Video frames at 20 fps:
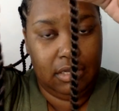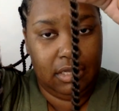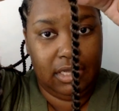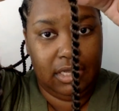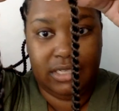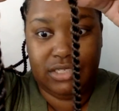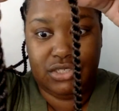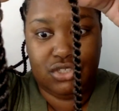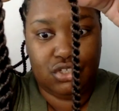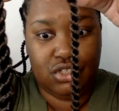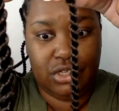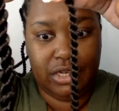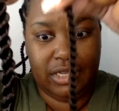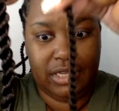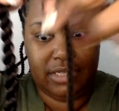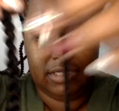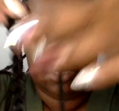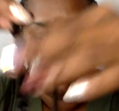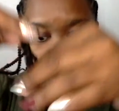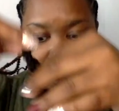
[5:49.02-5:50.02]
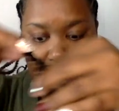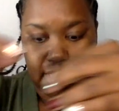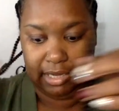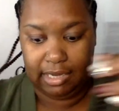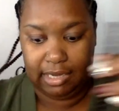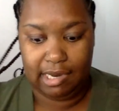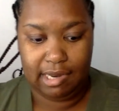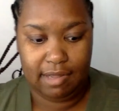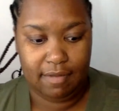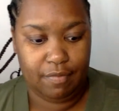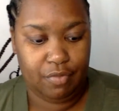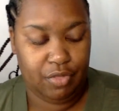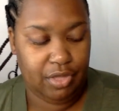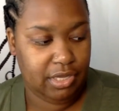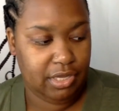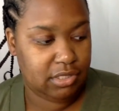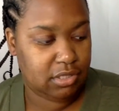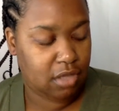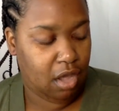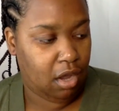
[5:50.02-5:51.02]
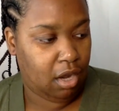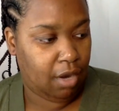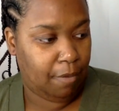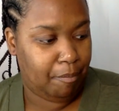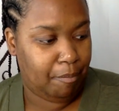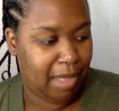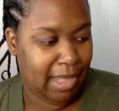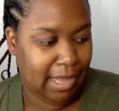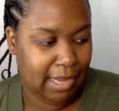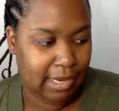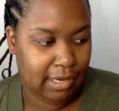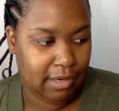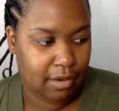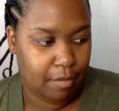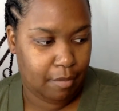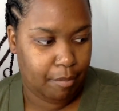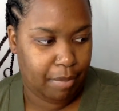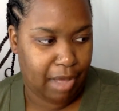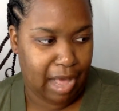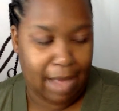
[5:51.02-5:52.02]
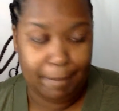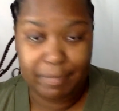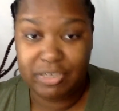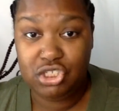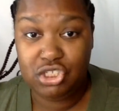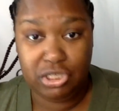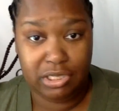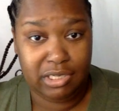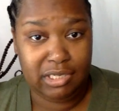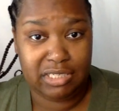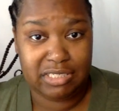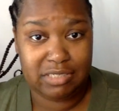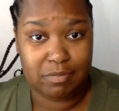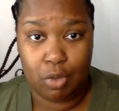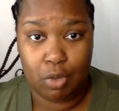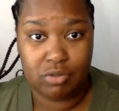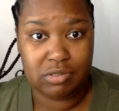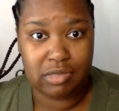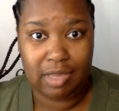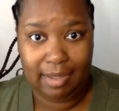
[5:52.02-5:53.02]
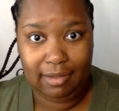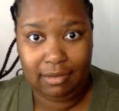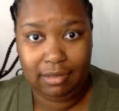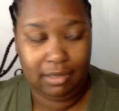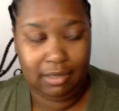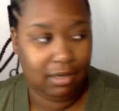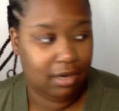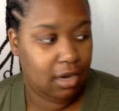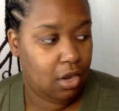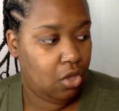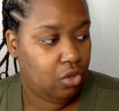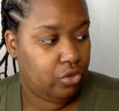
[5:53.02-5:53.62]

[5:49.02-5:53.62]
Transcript: It's just, like, these are made by machines, most likely.